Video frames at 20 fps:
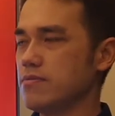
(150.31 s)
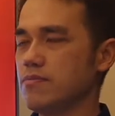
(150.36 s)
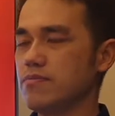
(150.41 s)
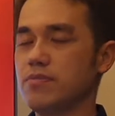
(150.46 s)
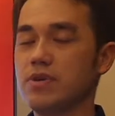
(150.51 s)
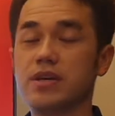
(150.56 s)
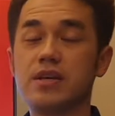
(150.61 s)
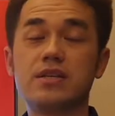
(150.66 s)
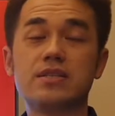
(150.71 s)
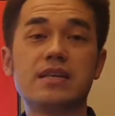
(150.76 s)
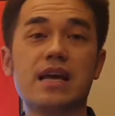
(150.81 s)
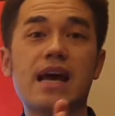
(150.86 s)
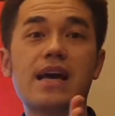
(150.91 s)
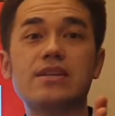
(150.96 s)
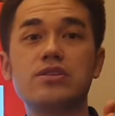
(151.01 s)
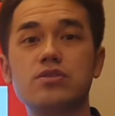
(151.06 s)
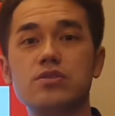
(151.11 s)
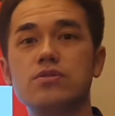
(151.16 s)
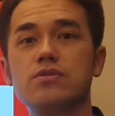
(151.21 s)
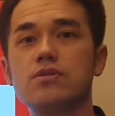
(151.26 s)
because
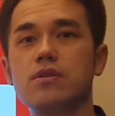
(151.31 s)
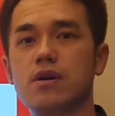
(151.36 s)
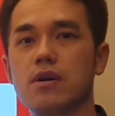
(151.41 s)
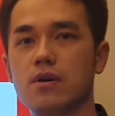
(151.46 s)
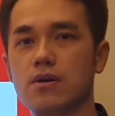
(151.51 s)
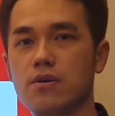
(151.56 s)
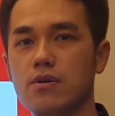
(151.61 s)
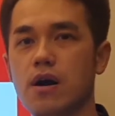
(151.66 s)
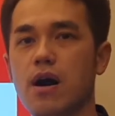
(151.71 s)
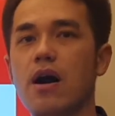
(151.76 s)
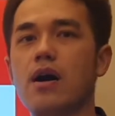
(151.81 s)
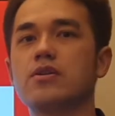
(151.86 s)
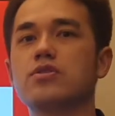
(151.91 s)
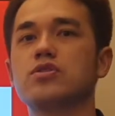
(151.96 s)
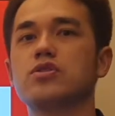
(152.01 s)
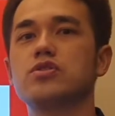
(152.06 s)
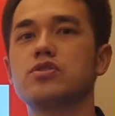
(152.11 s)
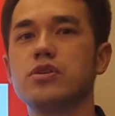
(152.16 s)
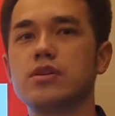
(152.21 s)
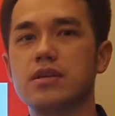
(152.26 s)
as you know,
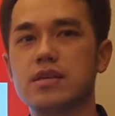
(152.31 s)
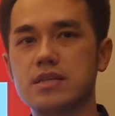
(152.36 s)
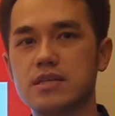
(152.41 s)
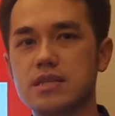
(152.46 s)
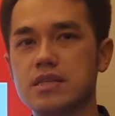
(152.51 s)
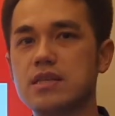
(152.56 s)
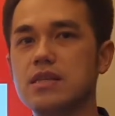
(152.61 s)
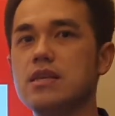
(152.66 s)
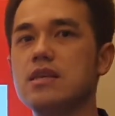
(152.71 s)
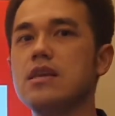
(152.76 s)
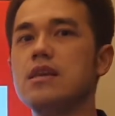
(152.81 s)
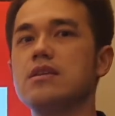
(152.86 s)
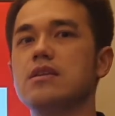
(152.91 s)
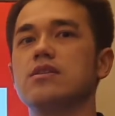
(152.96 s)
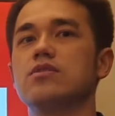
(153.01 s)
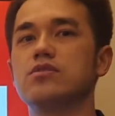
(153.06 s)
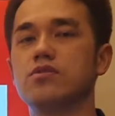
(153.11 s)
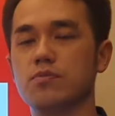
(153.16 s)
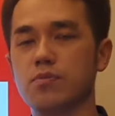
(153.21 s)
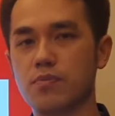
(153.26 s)
oxygen is
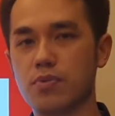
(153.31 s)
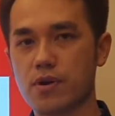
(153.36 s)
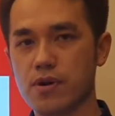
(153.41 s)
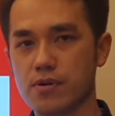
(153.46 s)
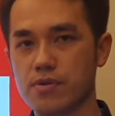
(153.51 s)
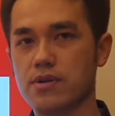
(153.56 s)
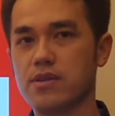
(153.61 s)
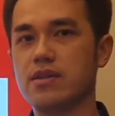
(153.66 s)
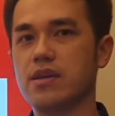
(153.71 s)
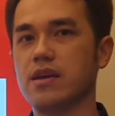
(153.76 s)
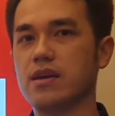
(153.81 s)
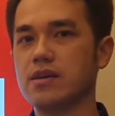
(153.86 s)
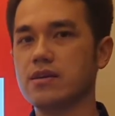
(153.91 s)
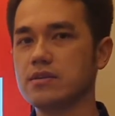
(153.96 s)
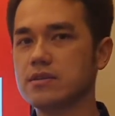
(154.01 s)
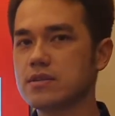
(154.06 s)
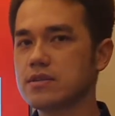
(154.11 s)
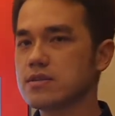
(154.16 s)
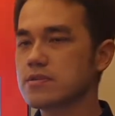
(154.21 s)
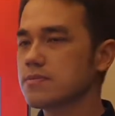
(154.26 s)
needed to burn
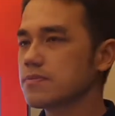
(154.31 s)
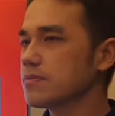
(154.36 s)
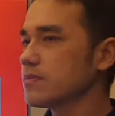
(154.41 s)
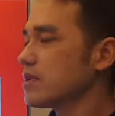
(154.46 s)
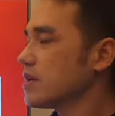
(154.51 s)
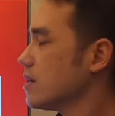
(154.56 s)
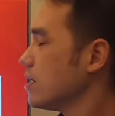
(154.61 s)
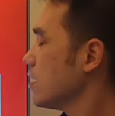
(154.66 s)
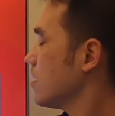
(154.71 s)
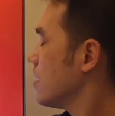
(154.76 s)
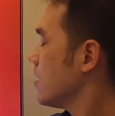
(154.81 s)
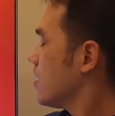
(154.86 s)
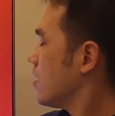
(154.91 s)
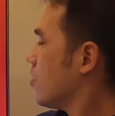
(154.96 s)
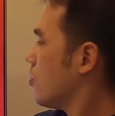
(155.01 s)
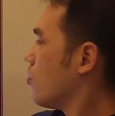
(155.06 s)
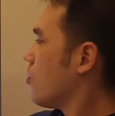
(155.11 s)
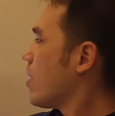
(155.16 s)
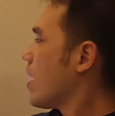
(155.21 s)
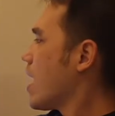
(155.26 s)
things,
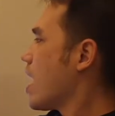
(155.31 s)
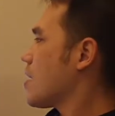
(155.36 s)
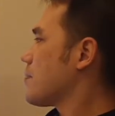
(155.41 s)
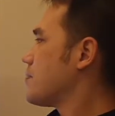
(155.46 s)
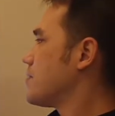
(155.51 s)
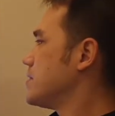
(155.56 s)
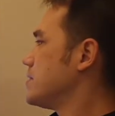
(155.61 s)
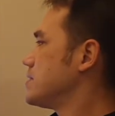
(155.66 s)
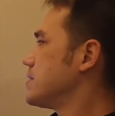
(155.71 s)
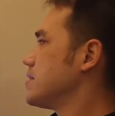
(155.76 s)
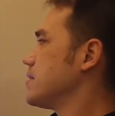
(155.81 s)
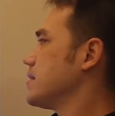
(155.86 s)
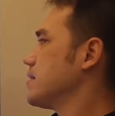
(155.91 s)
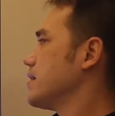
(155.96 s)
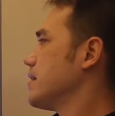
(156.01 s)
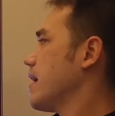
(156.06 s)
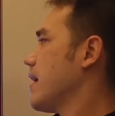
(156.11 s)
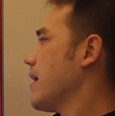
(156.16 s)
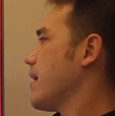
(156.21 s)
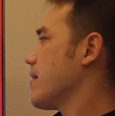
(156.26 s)
what happens in the
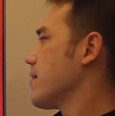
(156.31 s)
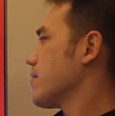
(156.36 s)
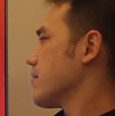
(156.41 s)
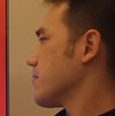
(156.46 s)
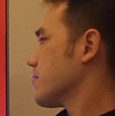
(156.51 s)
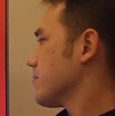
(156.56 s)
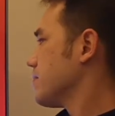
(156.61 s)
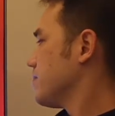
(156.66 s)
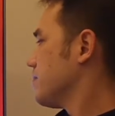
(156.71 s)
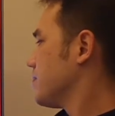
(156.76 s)
air?